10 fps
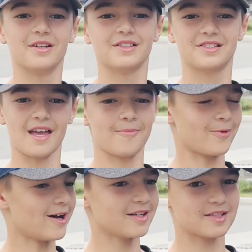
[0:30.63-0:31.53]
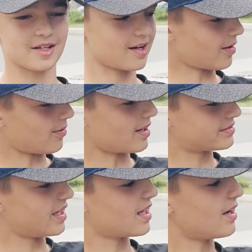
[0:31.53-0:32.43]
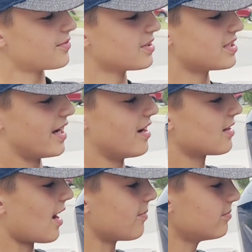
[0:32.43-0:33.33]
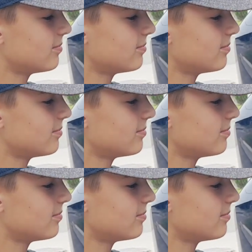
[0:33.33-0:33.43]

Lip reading: step 1 is you're going to want to take off your tire cap.